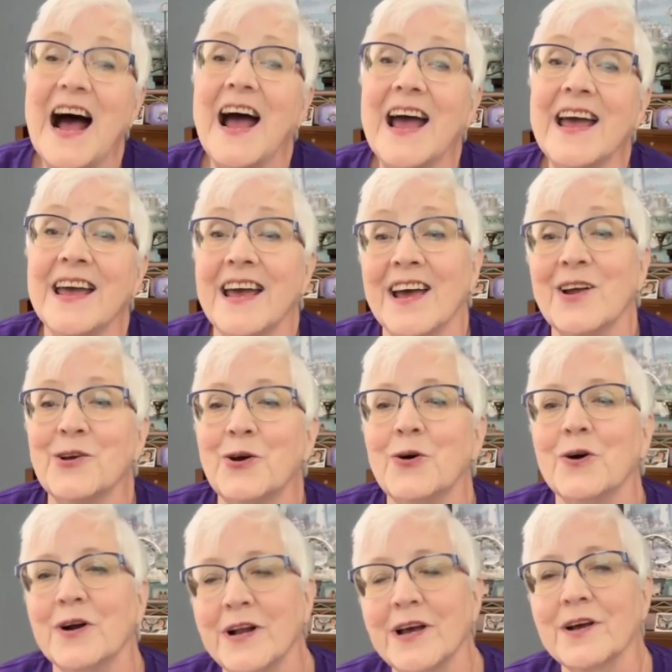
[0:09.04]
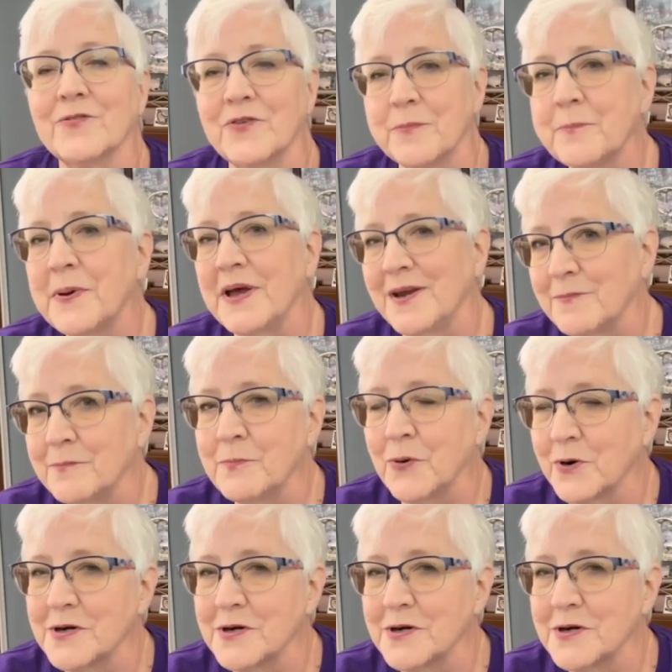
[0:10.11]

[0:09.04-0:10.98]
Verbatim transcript: Hi, Ann Cornick from Paint and